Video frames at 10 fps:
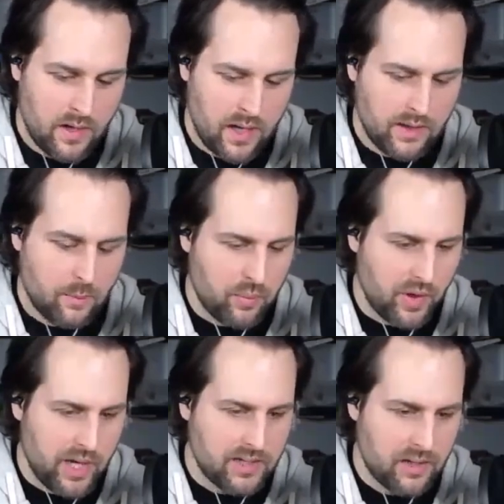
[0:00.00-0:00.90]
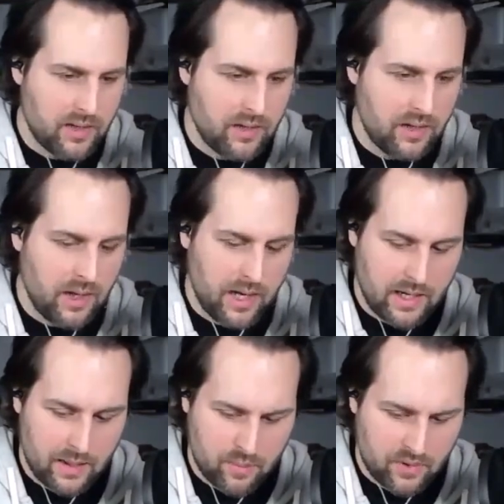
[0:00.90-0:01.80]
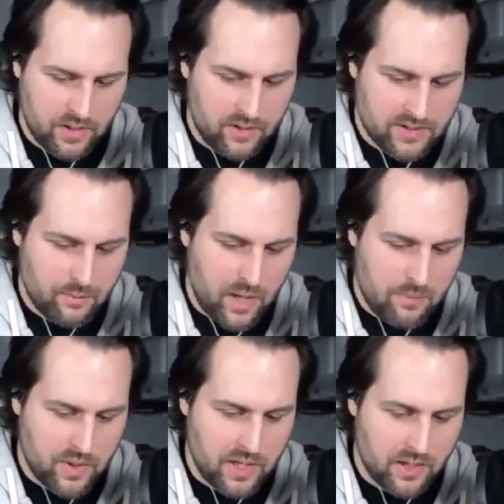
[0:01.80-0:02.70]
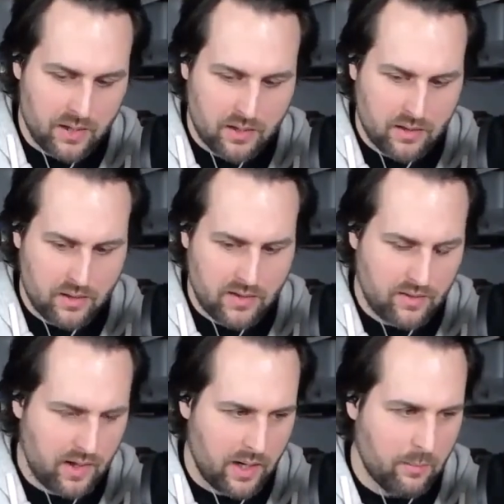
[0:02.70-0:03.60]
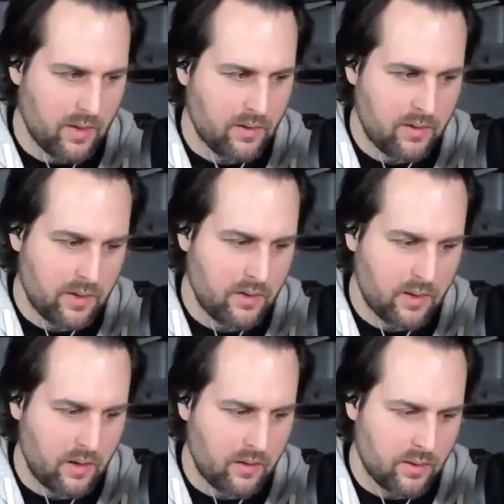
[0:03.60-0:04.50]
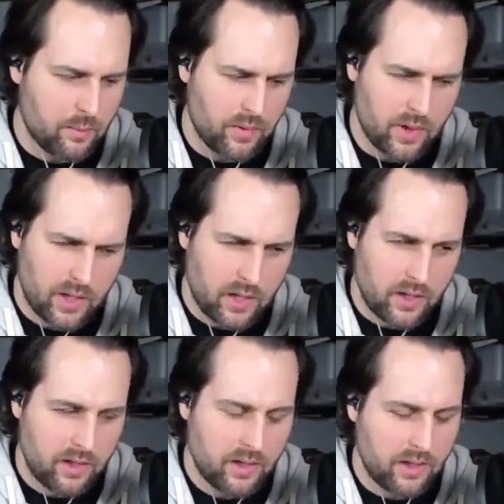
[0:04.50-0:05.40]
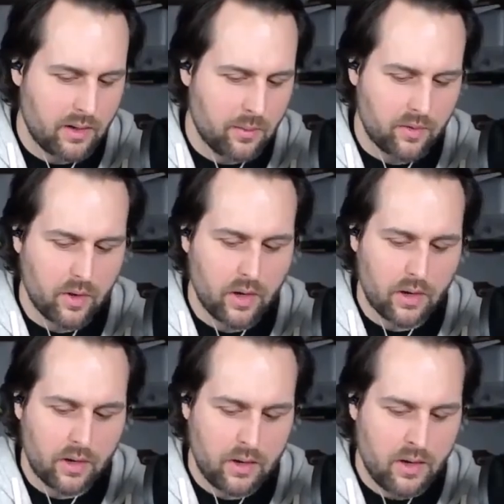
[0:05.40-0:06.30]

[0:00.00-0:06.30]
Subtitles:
And the Blake, and I believe this might be the same as a stitch down as a Blake. Could be wrong.